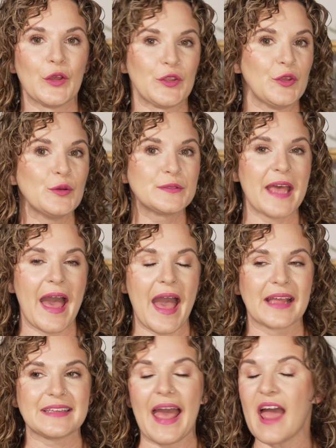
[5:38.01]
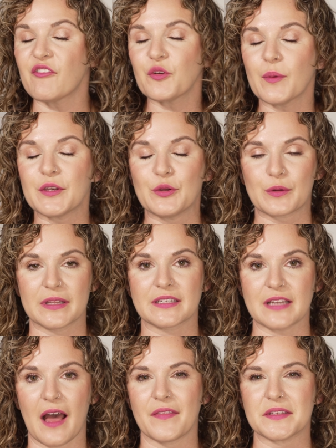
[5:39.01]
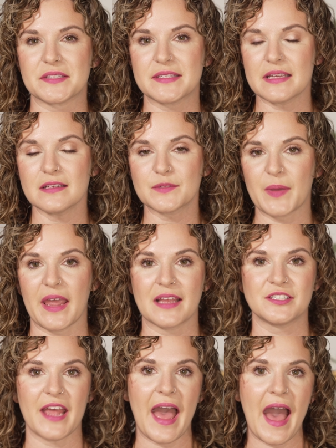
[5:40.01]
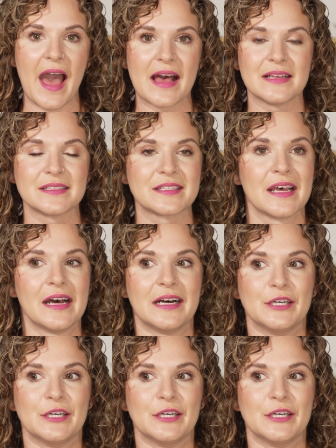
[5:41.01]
you tagged everyone who clicked on the sales page as